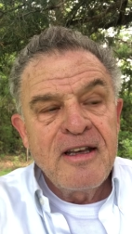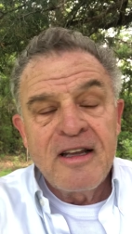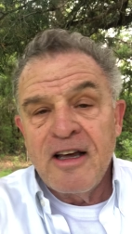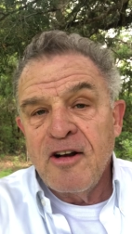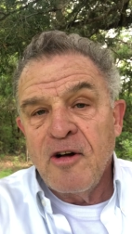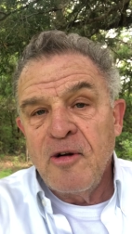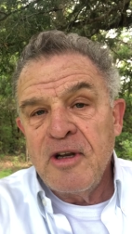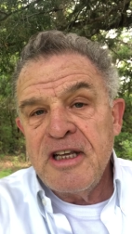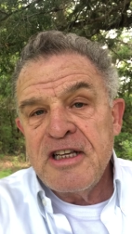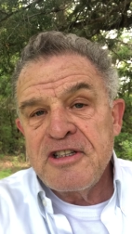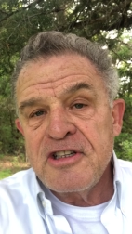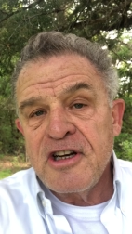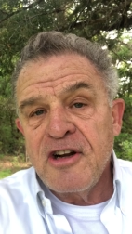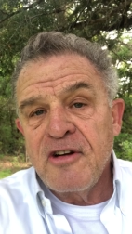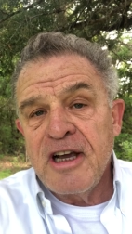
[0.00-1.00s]
Not only is
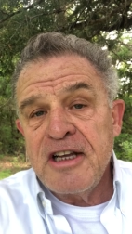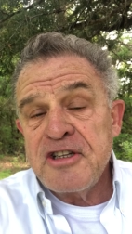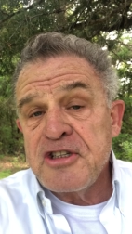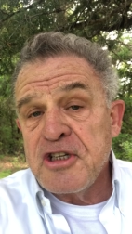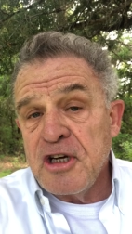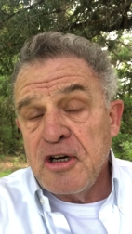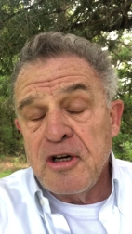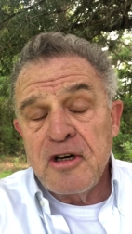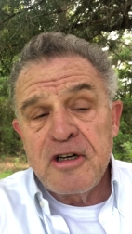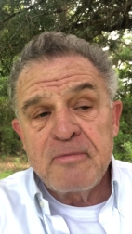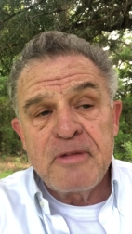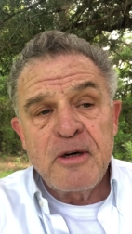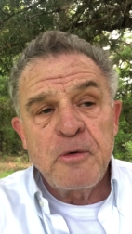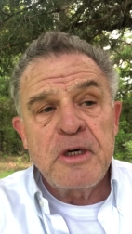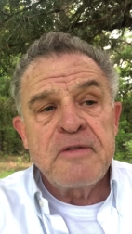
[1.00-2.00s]
it a great song
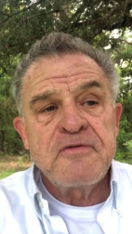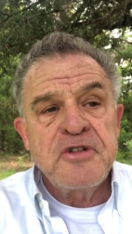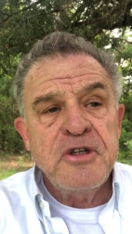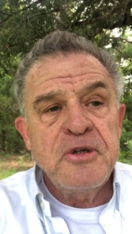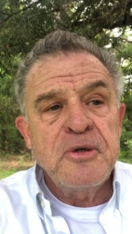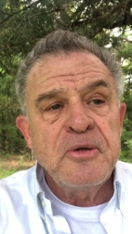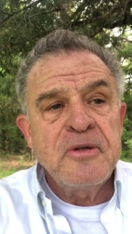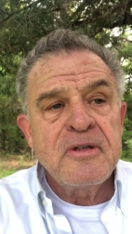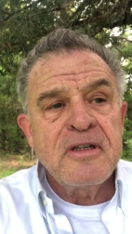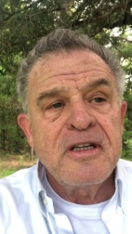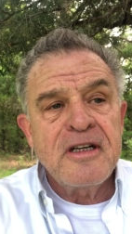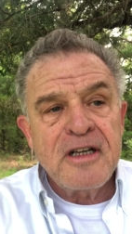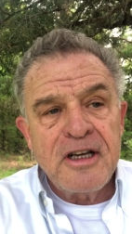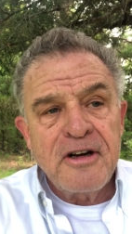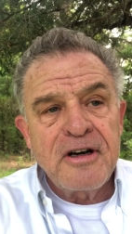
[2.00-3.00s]
by way of tune
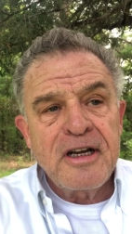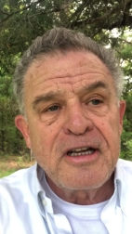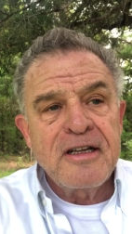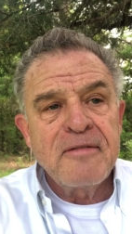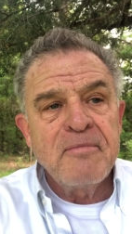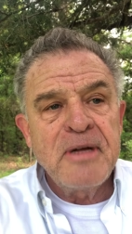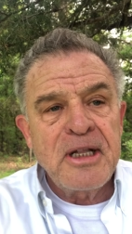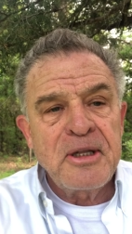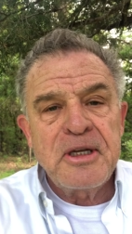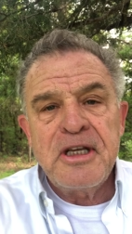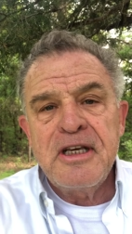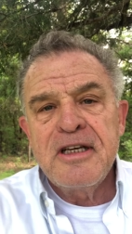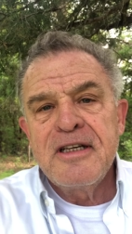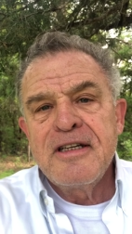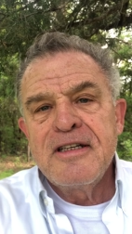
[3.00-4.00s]
and lyric,
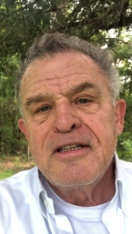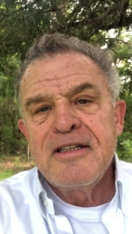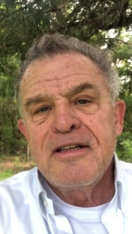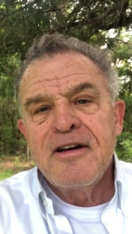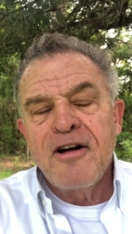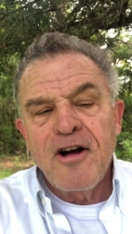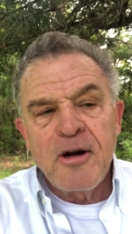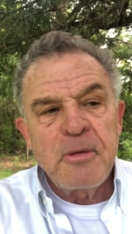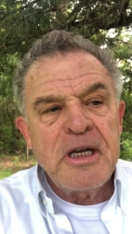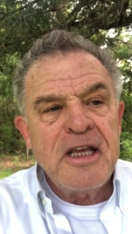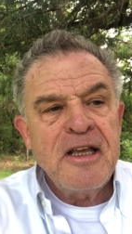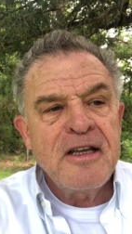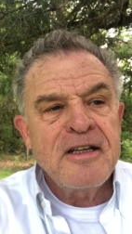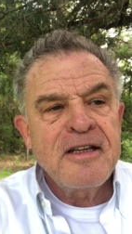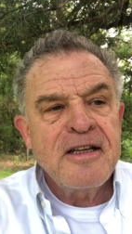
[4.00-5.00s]
melody,
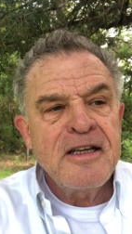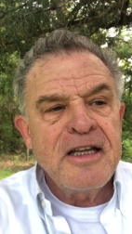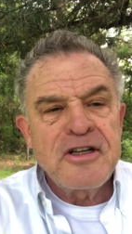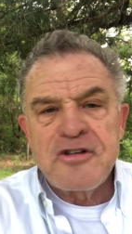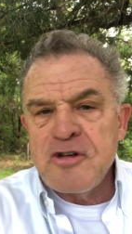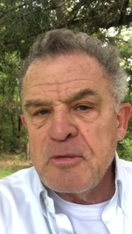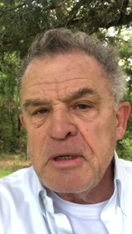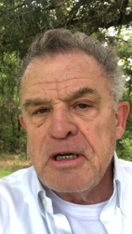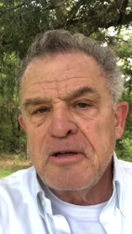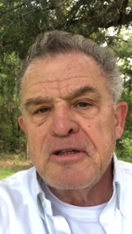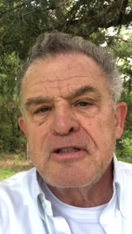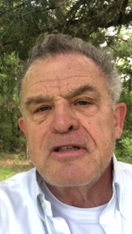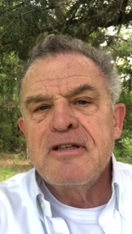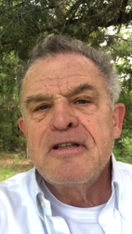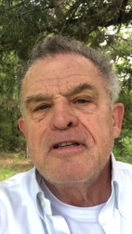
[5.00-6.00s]
harmony,
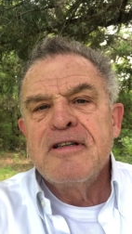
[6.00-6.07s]
instrumentals,